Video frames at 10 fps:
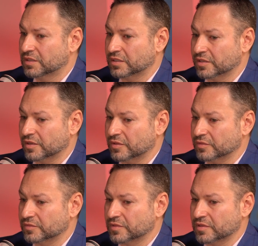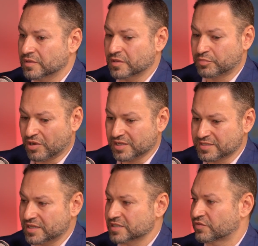the
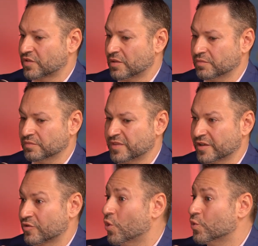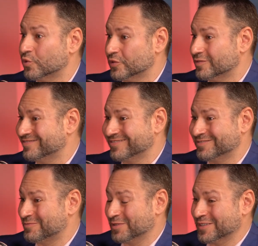process, from their own
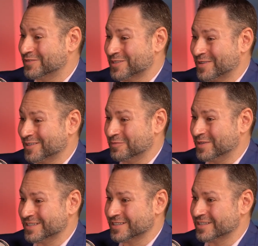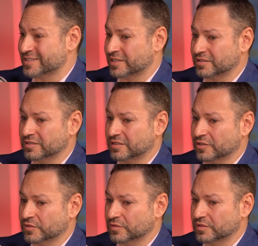beliefs about the business. And
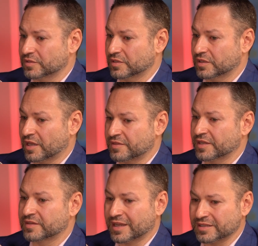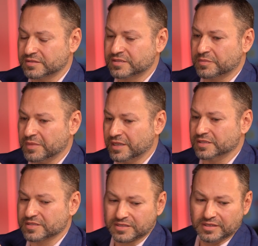I think that to me
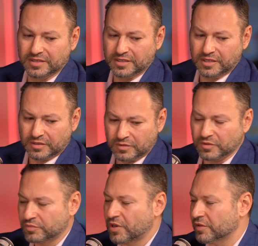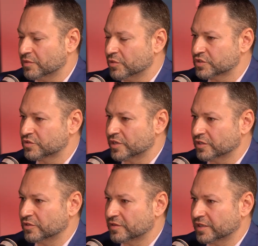is probably the most
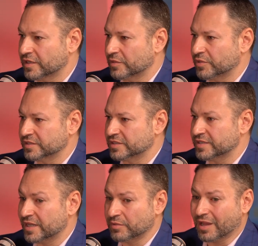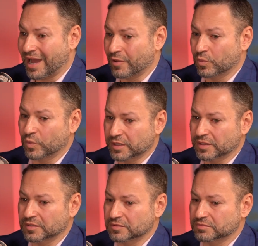critical thing that I bring to the table. I
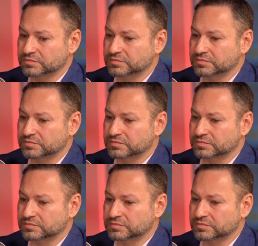will